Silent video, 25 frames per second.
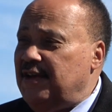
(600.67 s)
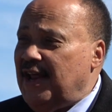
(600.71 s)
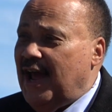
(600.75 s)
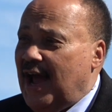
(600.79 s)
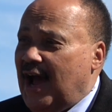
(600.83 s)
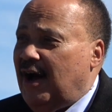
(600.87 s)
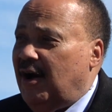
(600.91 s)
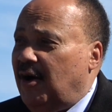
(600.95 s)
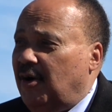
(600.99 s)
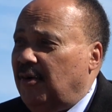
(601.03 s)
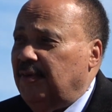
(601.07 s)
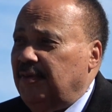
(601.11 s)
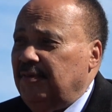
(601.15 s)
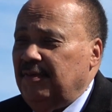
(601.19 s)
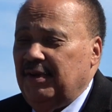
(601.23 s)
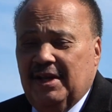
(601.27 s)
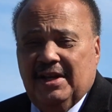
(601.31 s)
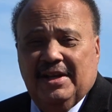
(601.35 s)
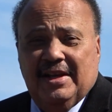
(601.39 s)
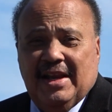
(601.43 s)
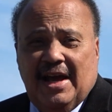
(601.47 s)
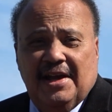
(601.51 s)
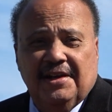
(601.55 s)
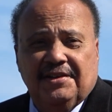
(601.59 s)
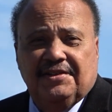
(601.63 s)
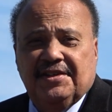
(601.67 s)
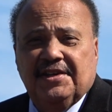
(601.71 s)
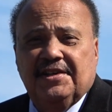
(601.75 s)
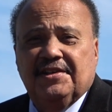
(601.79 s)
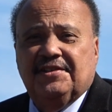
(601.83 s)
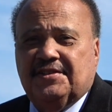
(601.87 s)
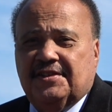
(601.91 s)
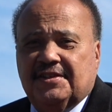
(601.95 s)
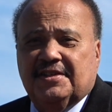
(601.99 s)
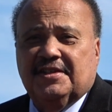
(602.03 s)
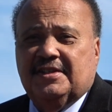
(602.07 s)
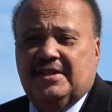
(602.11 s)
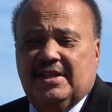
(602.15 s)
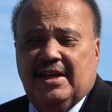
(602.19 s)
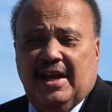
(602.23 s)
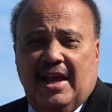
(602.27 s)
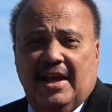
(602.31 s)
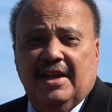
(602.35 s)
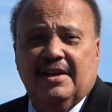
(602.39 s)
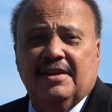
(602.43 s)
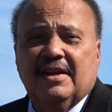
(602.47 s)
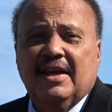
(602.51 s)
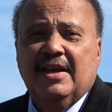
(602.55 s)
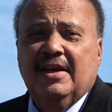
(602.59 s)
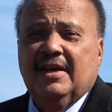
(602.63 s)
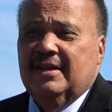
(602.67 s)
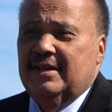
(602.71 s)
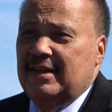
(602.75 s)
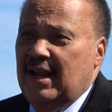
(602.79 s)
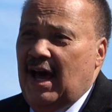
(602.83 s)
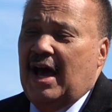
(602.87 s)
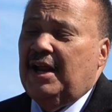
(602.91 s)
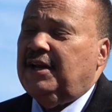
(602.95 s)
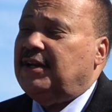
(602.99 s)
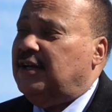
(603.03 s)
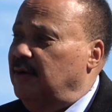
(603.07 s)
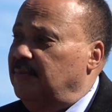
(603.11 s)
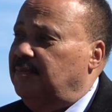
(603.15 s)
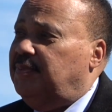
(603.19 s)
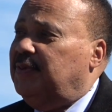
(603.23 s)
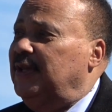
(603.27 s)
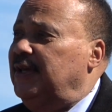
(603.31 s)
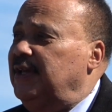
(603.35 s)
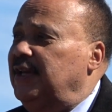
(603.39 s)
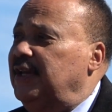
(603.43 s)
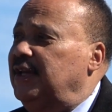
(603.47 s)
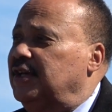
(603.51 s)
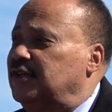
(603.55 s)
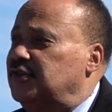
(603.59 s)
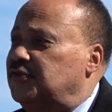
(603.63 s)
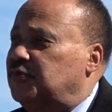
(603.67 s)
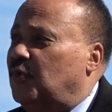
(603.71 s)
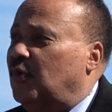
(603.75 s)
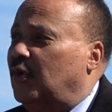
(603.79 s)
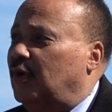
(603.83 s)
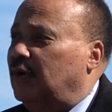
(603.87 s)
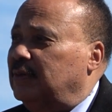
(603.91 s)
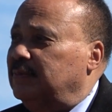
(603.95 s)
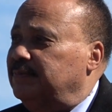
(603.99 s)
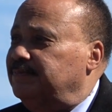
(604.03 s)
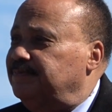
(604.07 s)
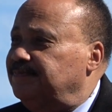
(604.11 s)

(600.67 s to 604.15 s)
down in 1968, not completing his work.